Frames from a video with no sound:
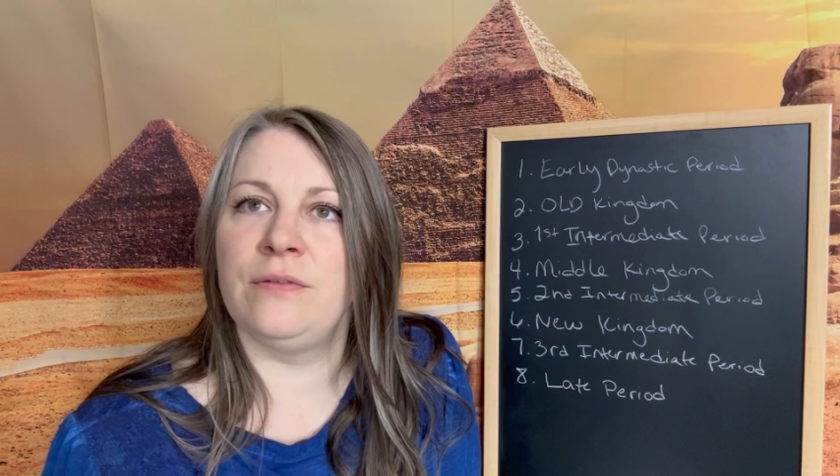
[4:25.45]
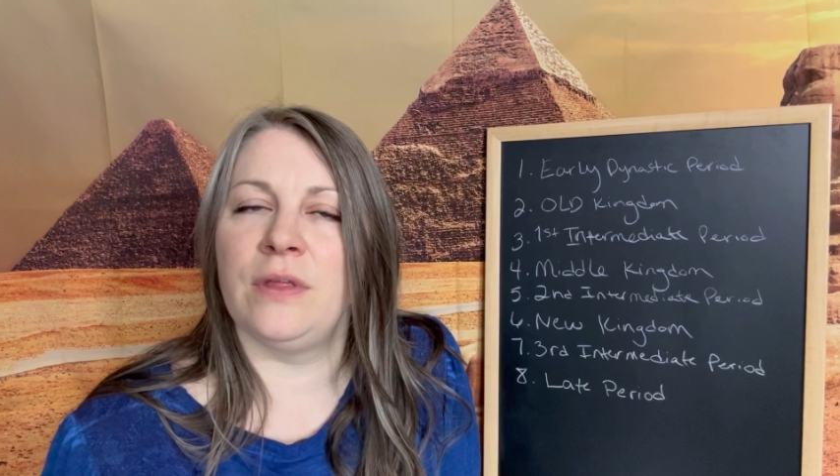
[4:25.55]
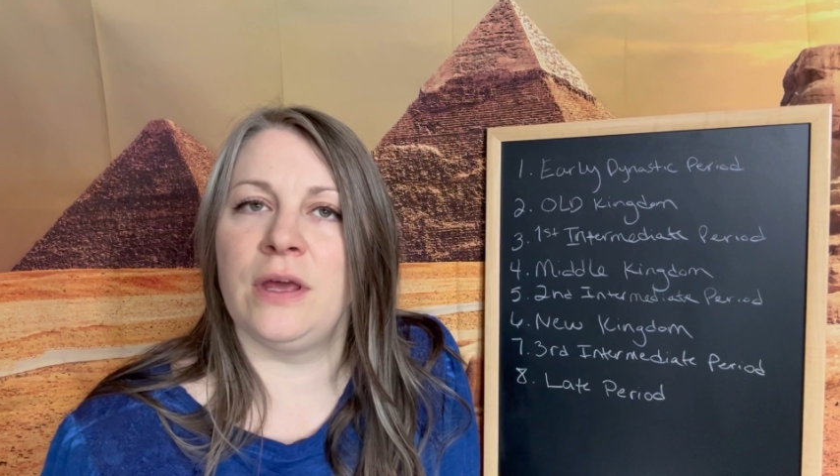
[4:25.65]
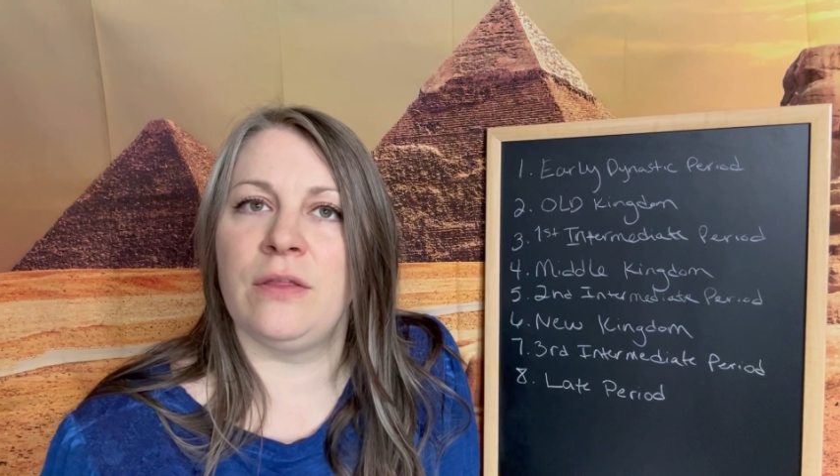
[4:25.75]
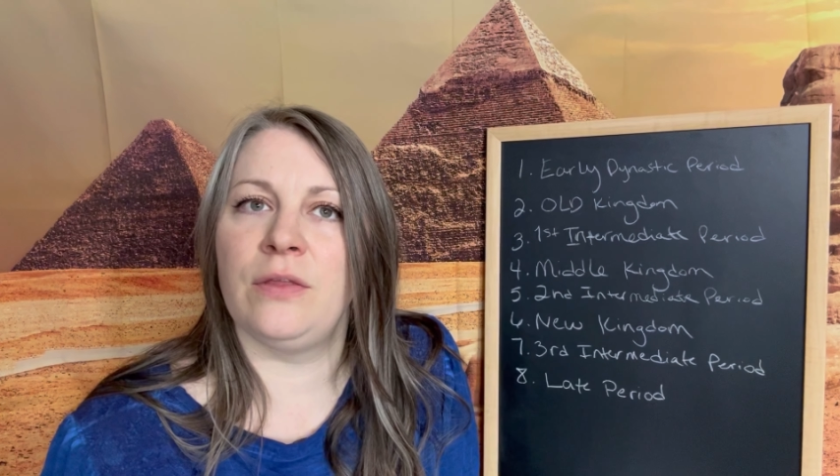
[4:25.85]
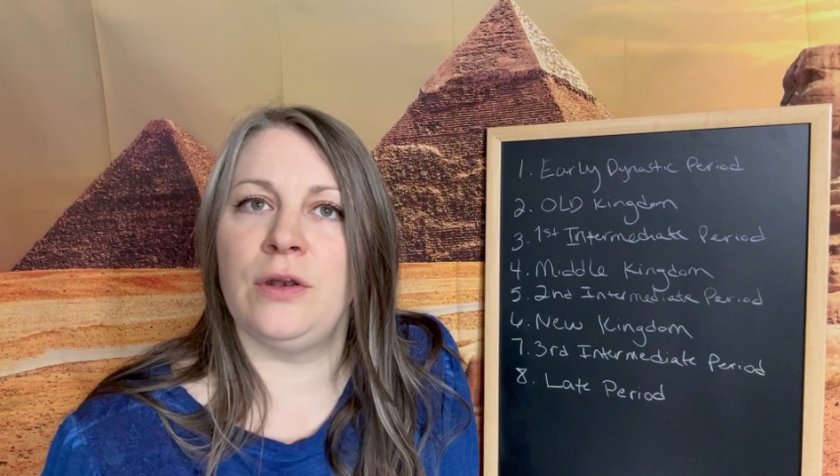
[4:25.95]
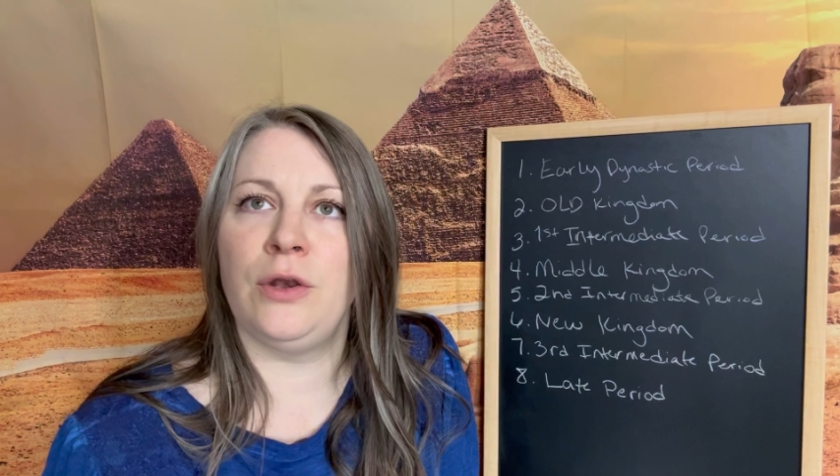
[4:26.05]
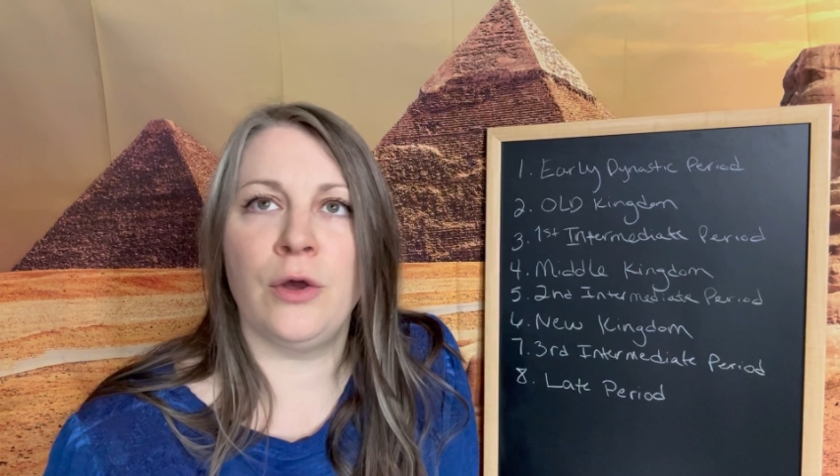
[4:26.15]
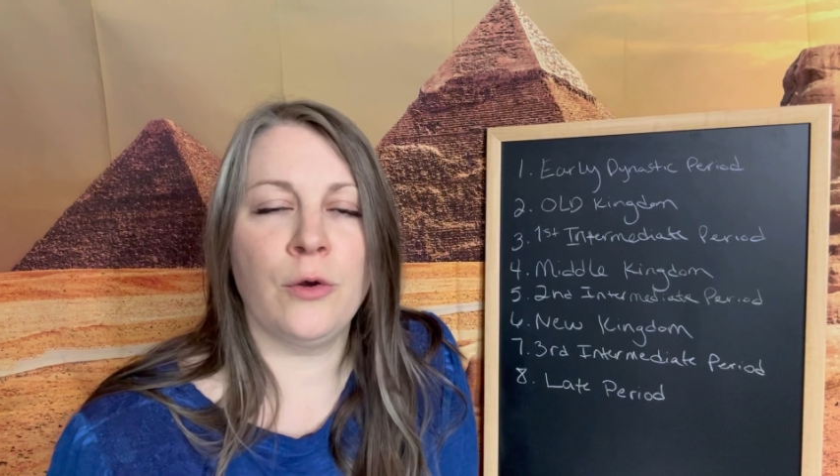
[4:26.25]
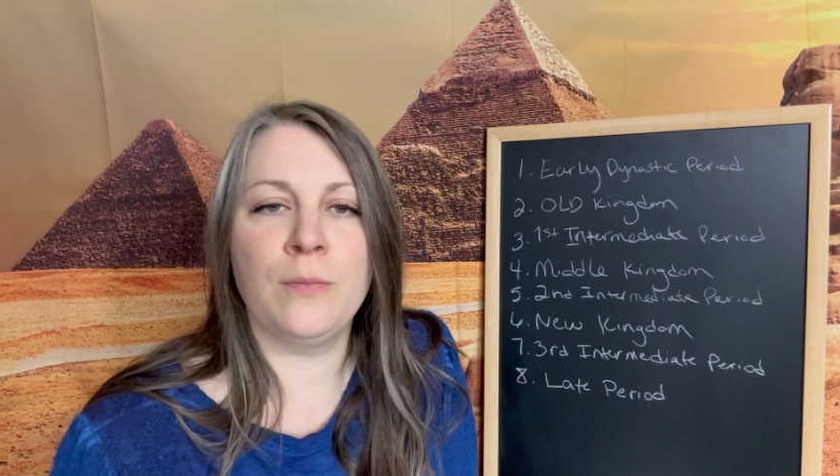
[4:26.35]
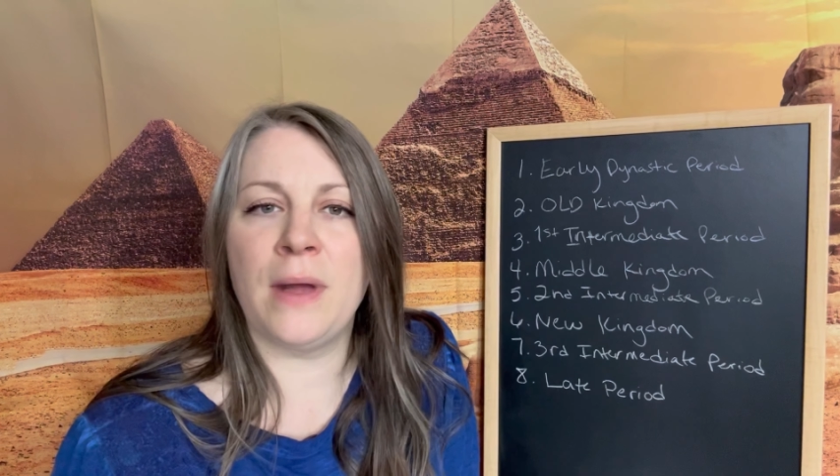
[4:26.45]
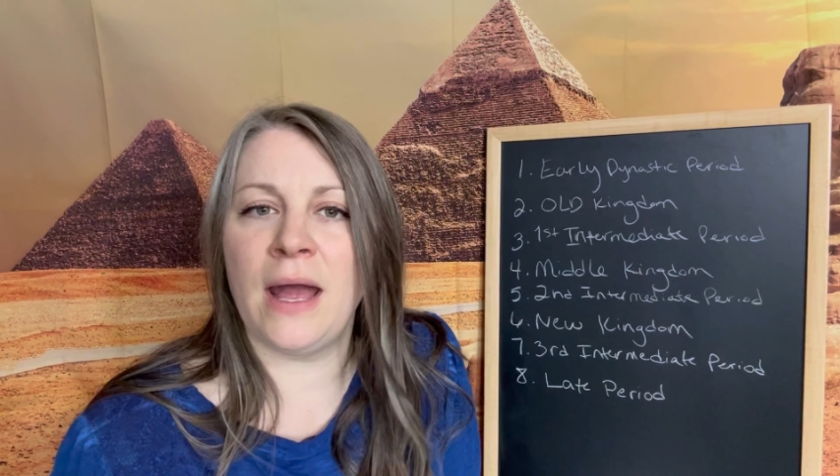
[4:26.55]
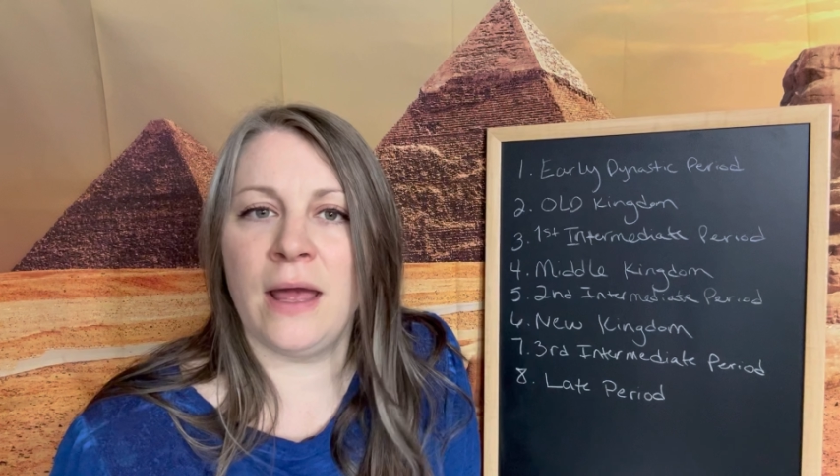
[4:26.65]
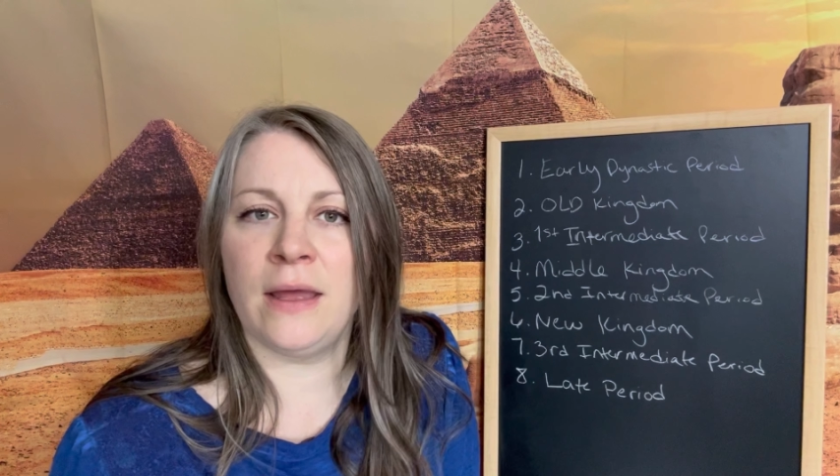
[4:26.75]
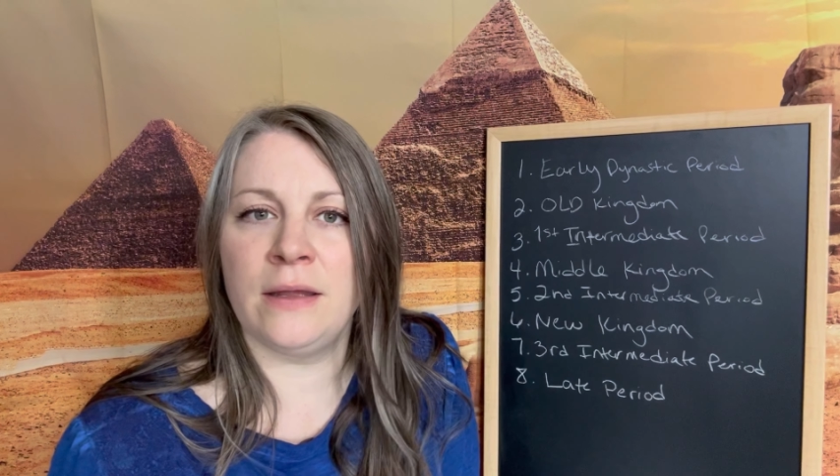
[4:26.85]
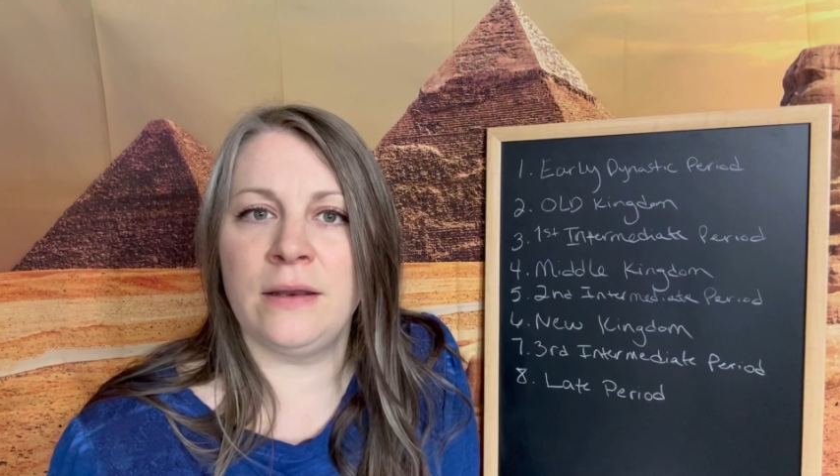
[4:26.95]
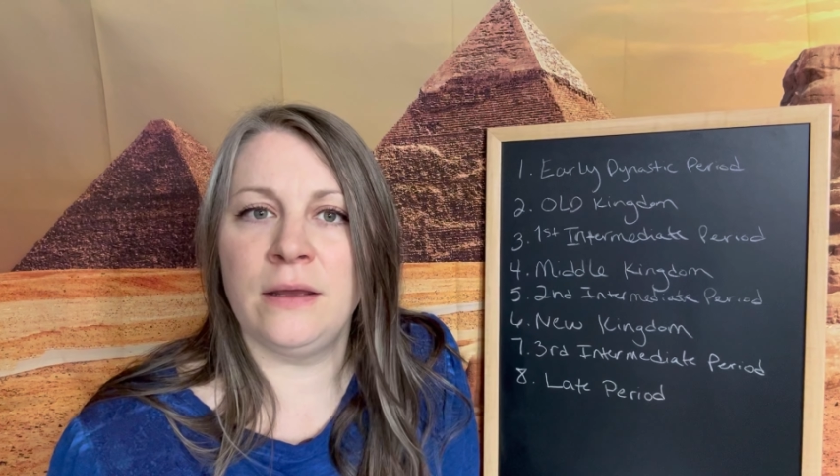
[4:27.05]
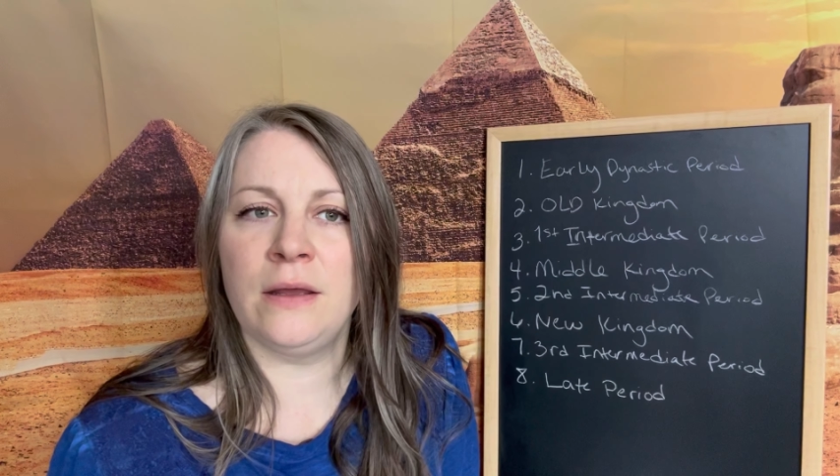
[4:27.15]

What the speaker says: like the nomad,